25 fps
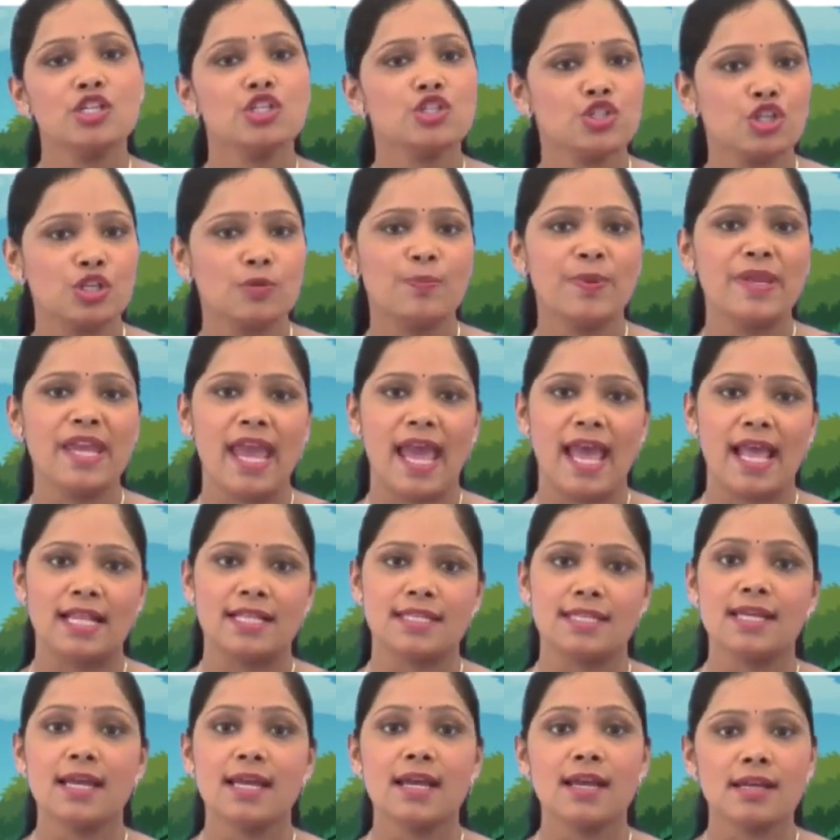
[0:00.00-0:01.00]
should be
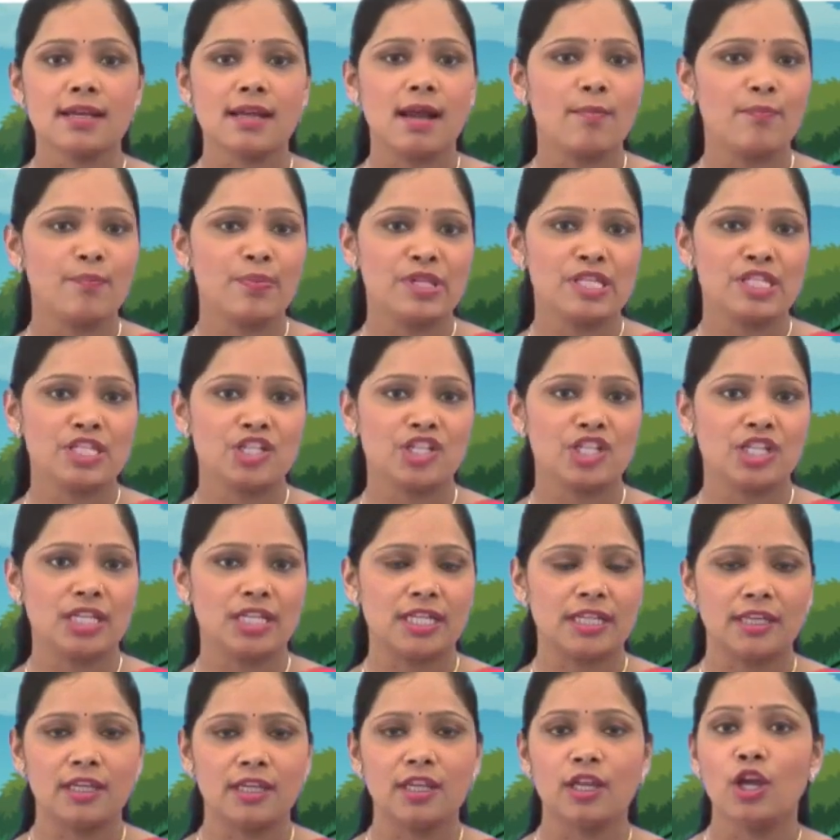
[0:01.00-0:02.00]
held
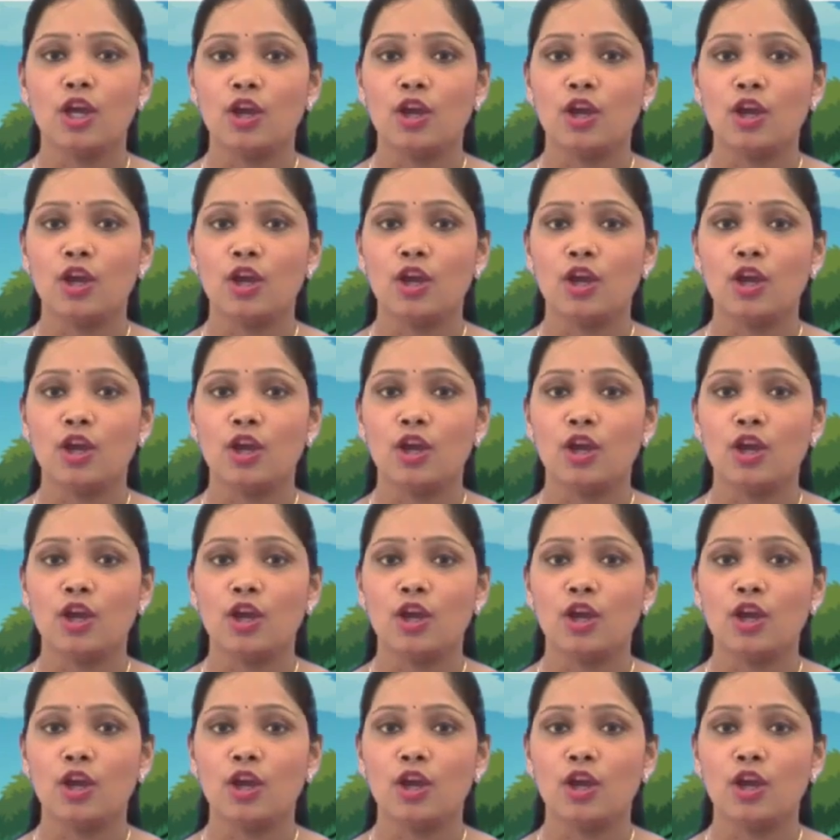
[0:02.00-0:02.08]
compulsorily,